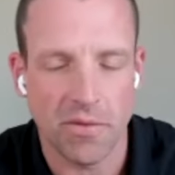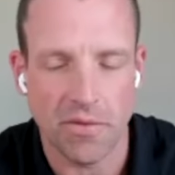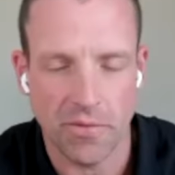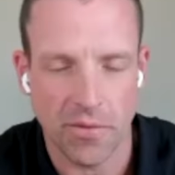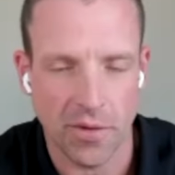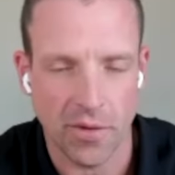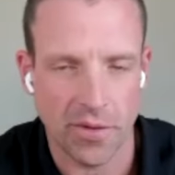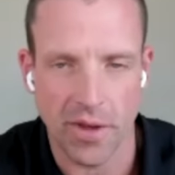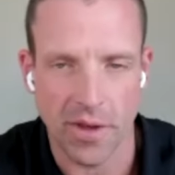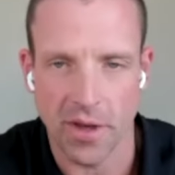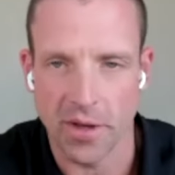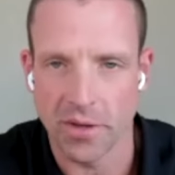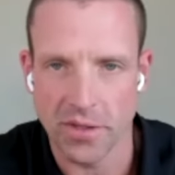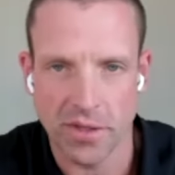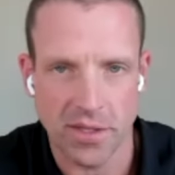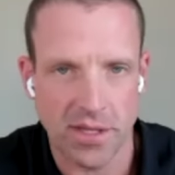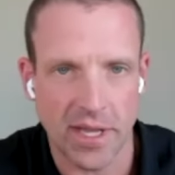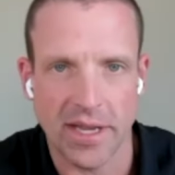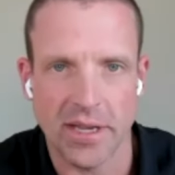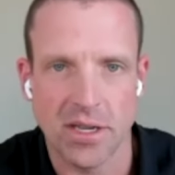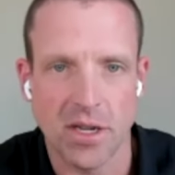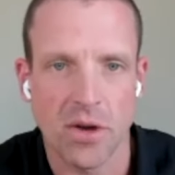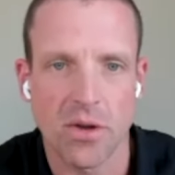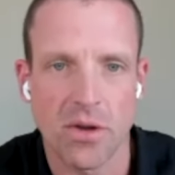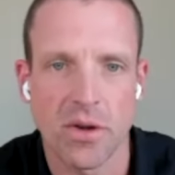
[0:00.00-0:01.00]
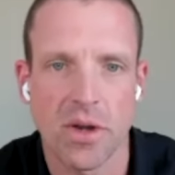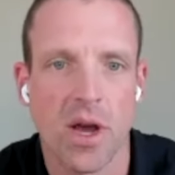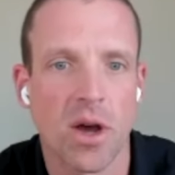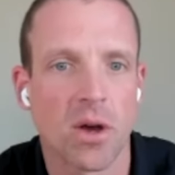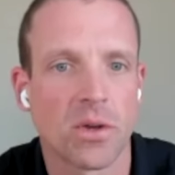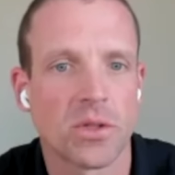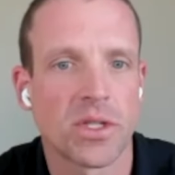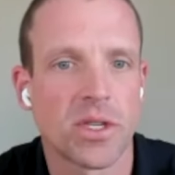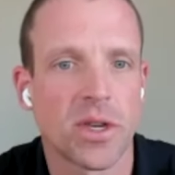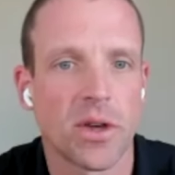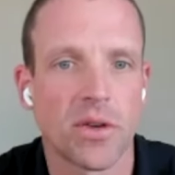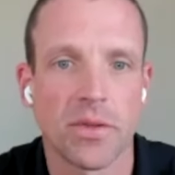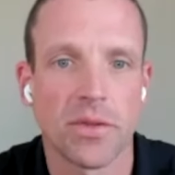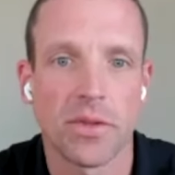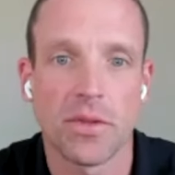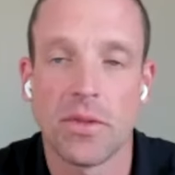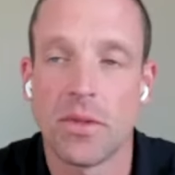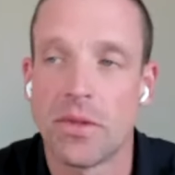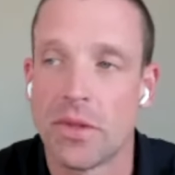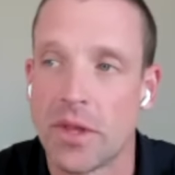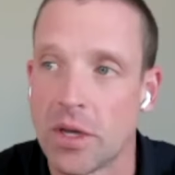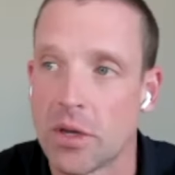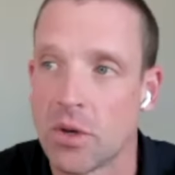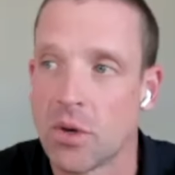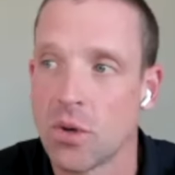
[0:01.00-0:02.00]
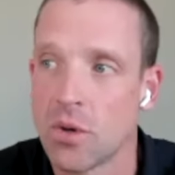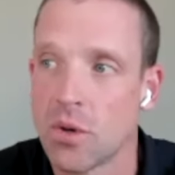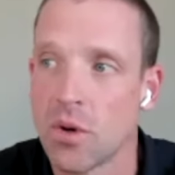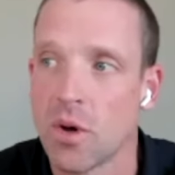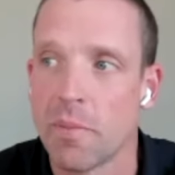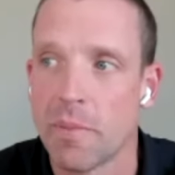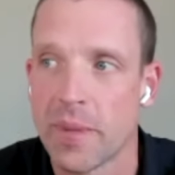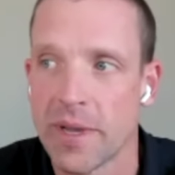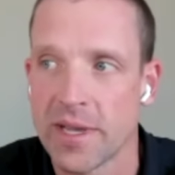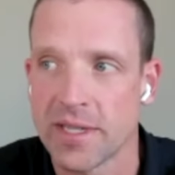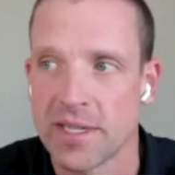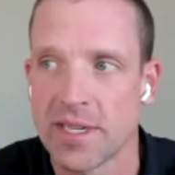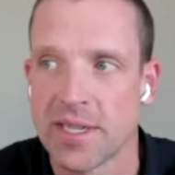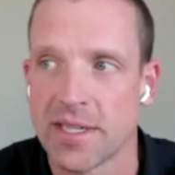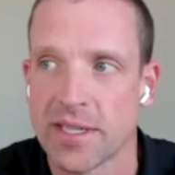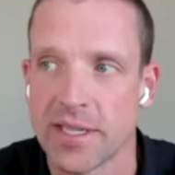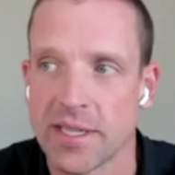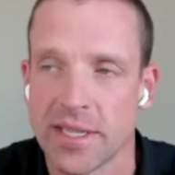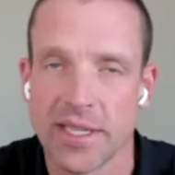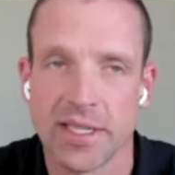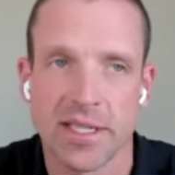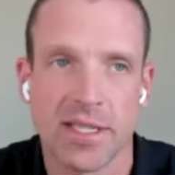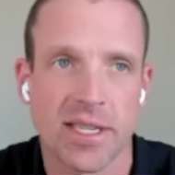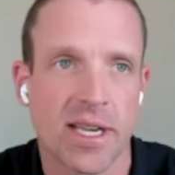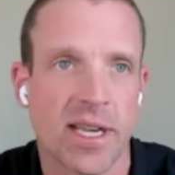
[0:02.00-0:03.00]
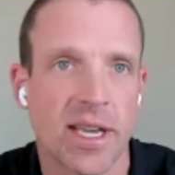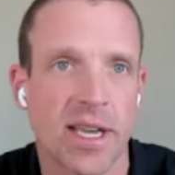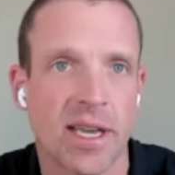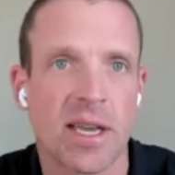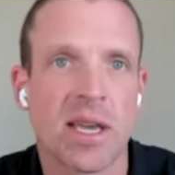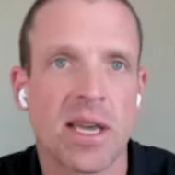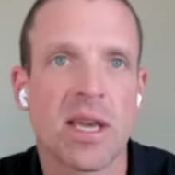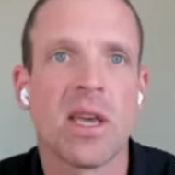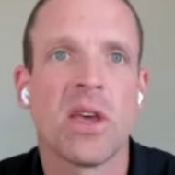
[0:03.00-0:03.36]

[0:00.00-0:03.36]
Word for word: for those that don't know, so the Google business listing